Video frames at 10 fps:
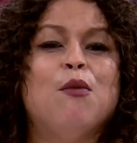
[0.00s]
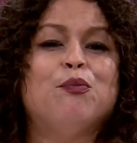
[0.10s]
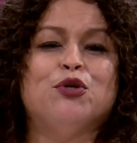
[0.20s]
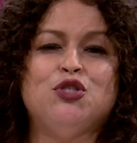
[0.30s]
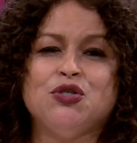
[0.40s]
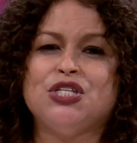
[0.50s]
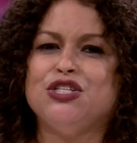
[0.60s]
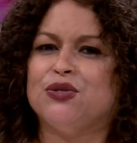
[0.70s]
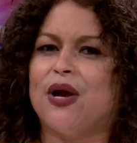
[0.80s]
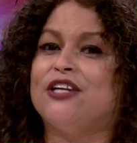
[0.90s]
producing
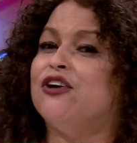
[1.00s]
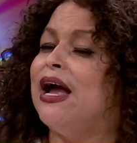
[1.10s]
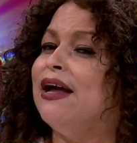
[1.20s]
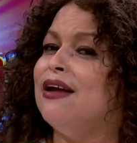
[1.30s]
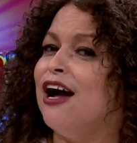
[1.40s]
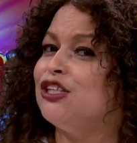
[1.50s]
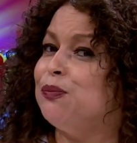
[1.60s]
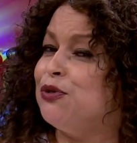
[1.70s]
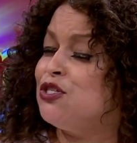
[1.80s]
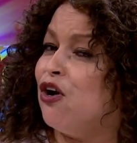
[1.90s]
director and
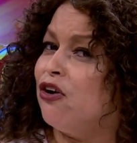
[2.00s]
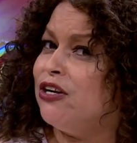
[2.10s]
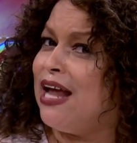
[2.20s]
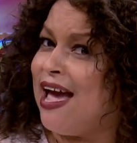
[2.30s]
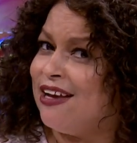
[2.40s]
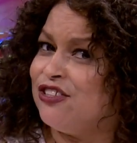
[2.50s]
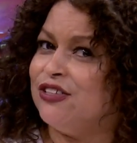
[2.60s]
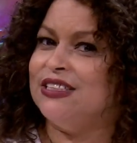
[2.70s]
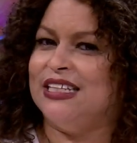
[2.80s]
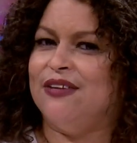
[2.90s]
Octopus Garden
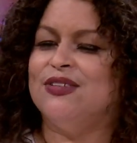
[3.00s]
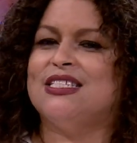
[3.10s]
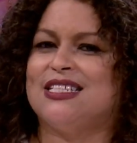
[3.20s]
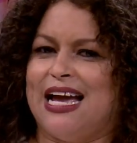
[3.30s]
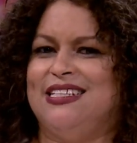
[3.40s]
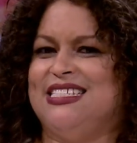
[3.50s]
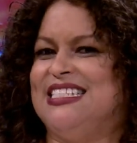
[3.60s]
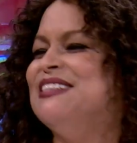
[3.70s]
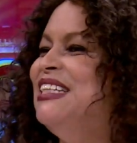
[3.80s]
actor David Skeist.